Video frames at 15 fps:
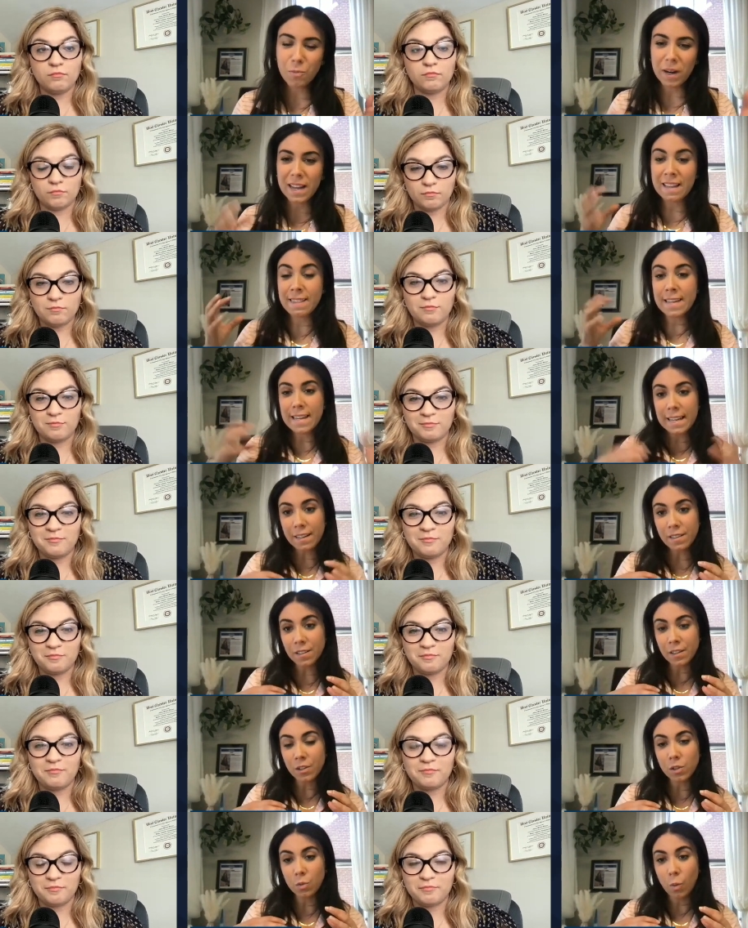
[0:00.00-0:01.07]
Speaker 1: but in the
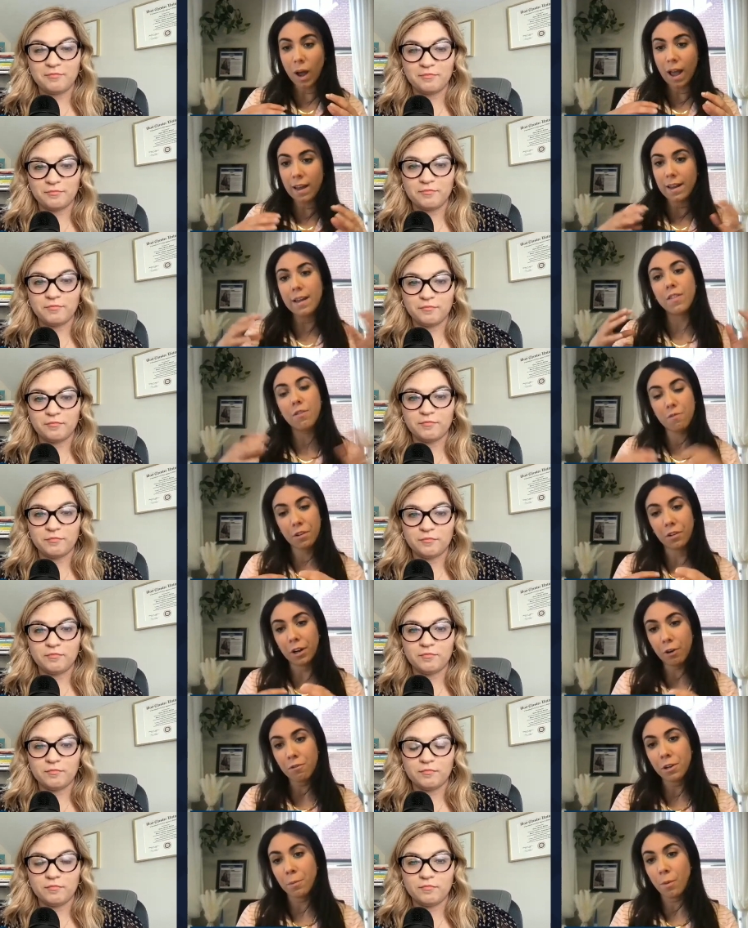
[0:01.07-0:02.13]
easiest way in the
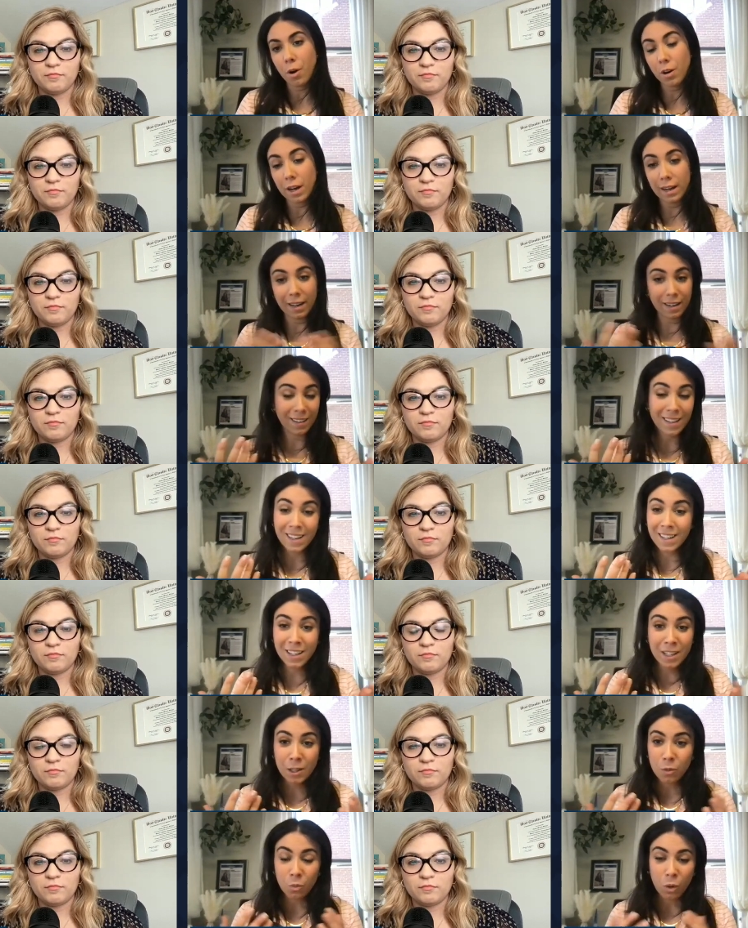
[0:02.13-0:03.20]
Philadelphia market. And
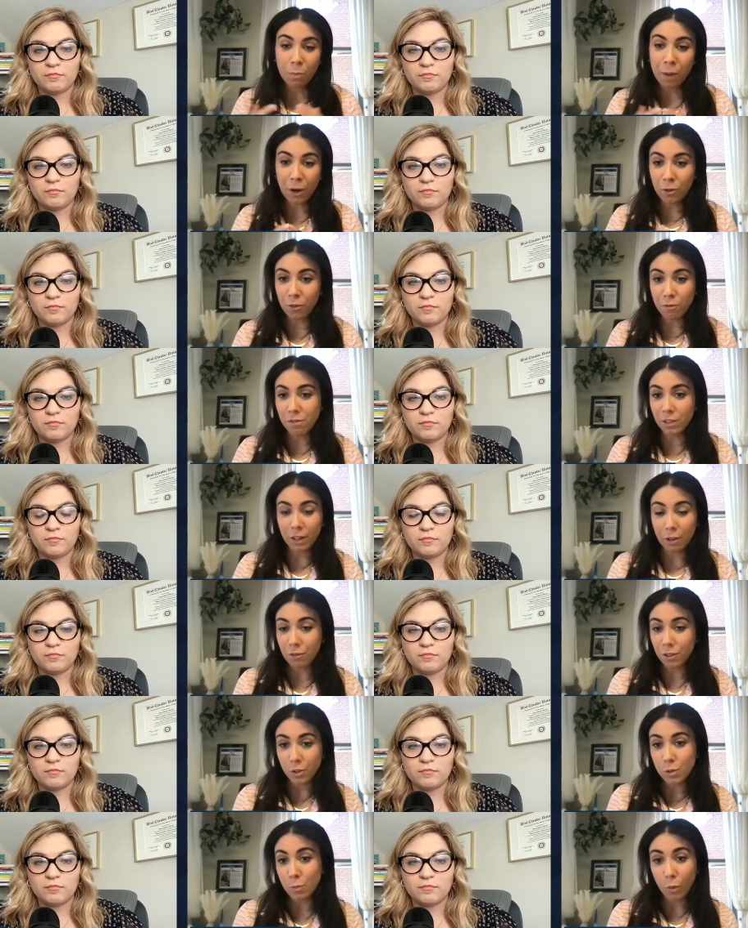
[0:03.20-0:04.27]
what better than
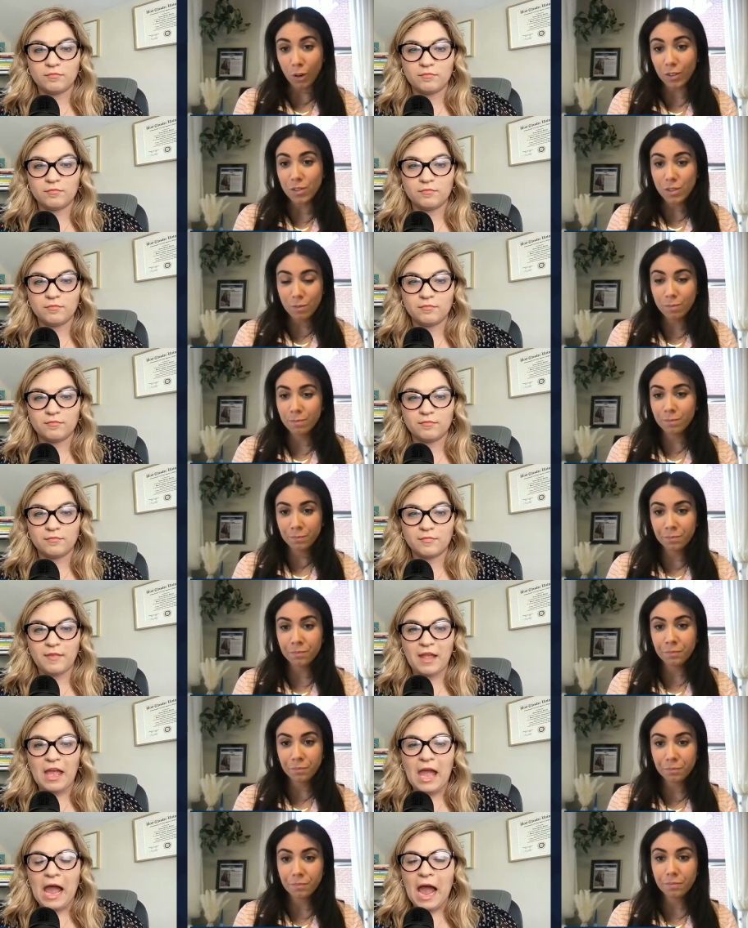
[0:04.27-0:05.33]
Philadelphia sports?
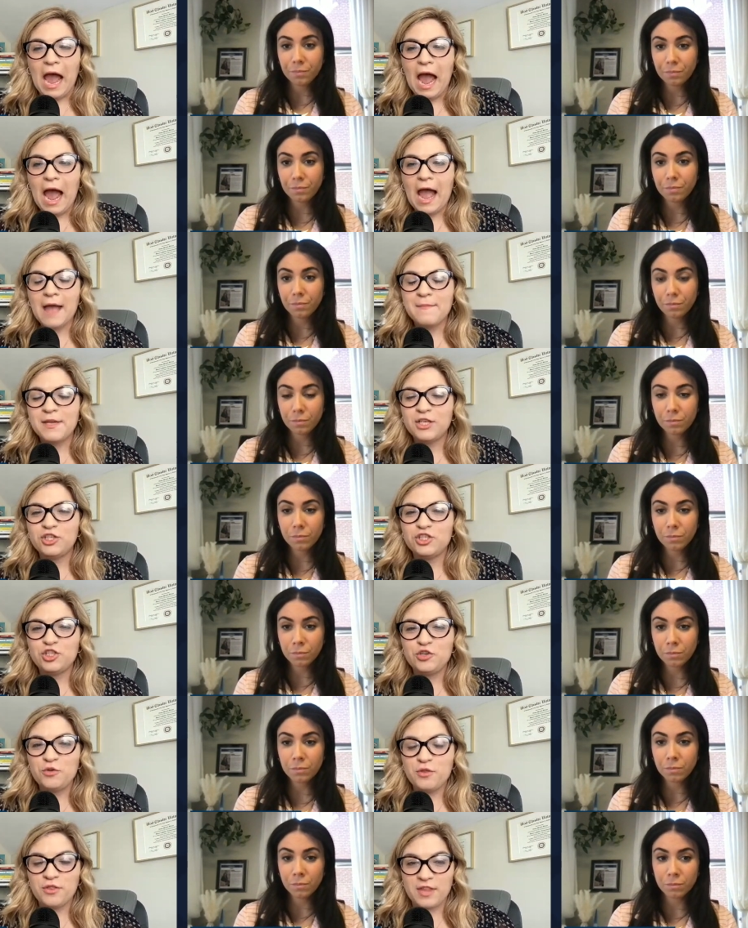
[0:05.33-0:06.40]
Speaker 2: I mean, do
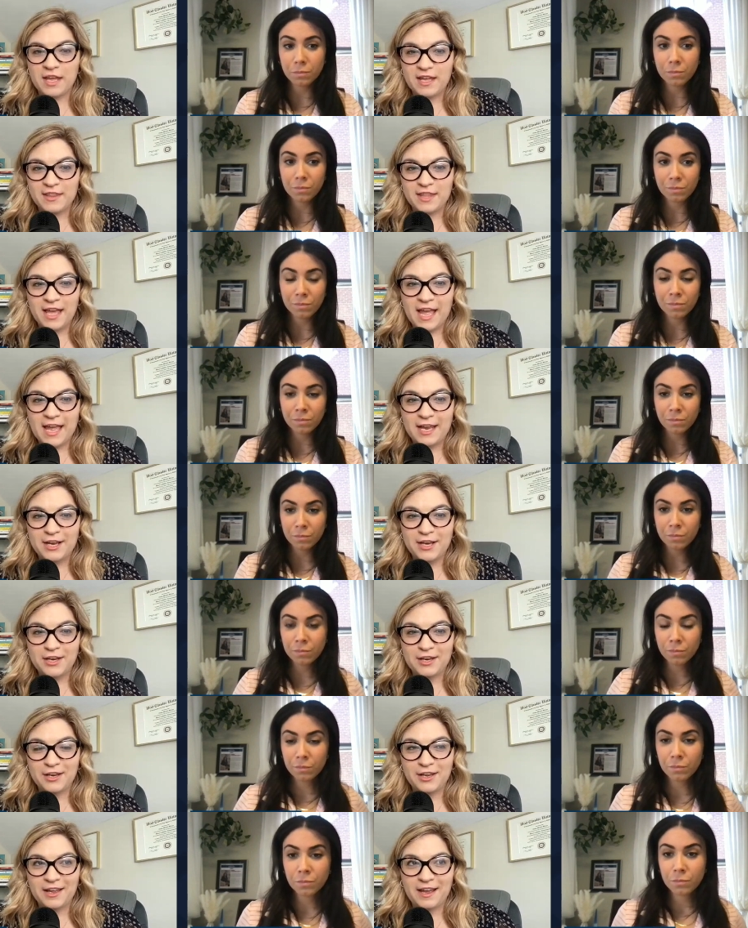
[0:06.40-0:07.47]
you think that
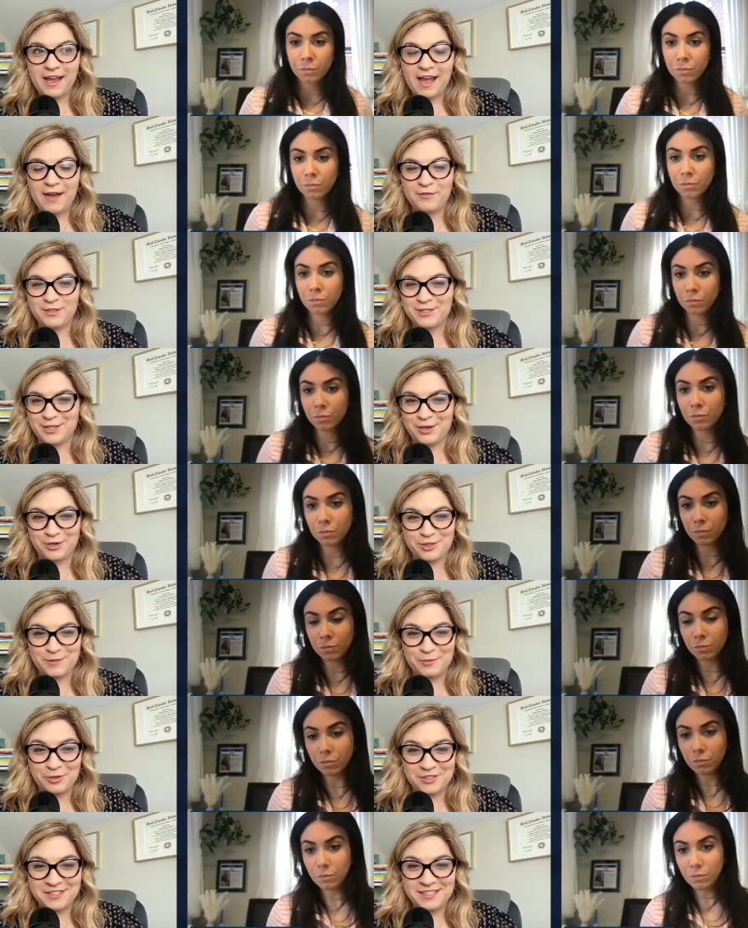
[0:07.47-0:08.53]
obviously our
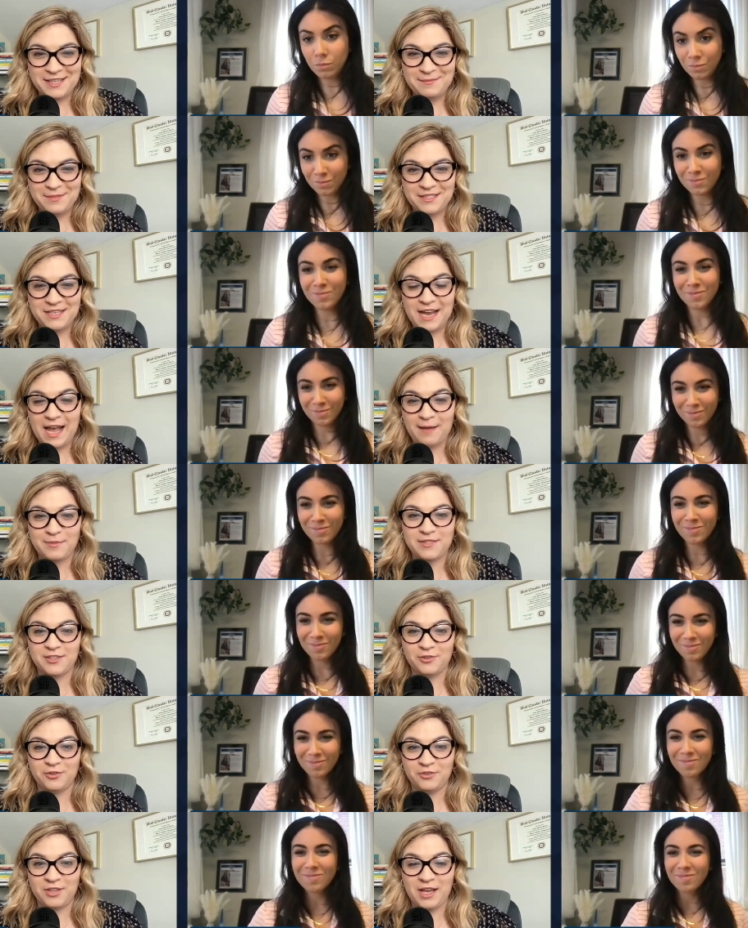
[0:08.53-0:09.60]
sports teams did
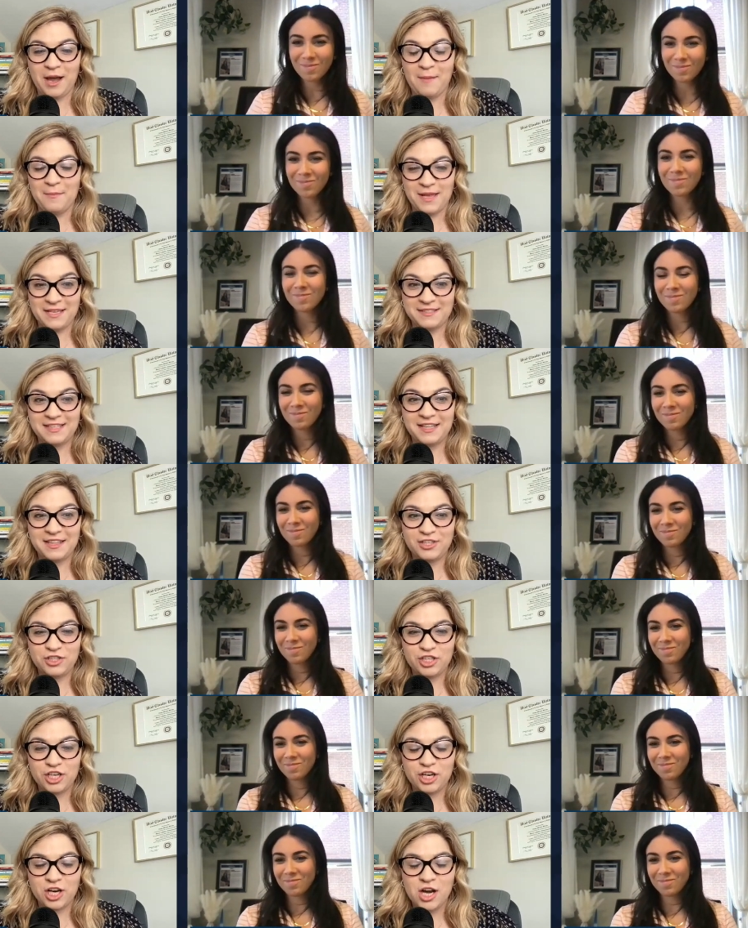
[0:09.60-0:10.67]
absolutely amazing
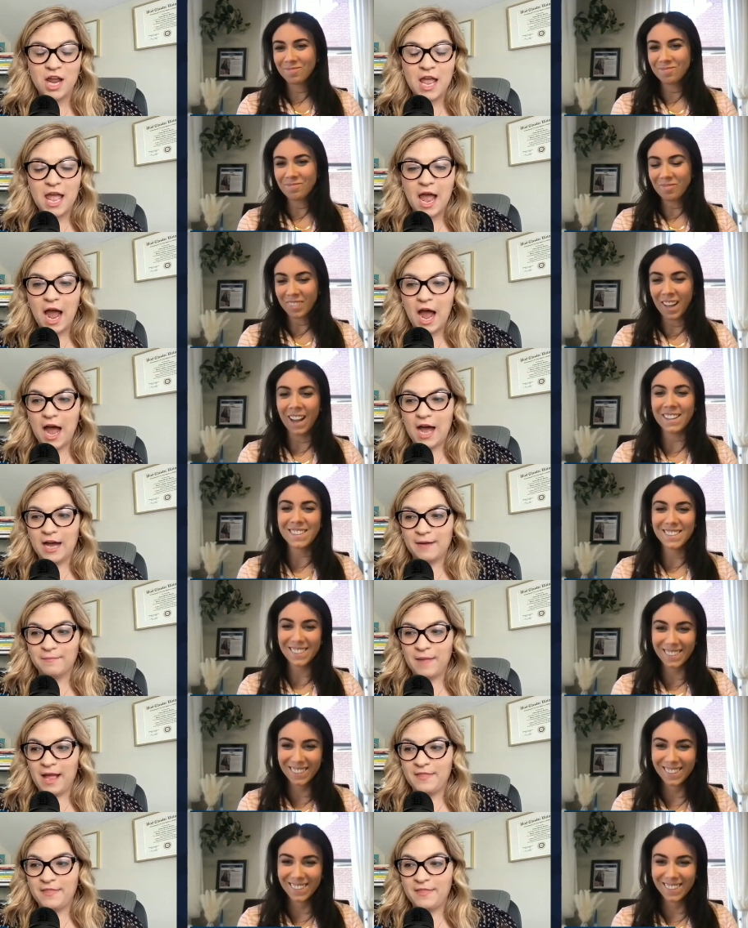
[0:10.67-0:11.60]
this year, and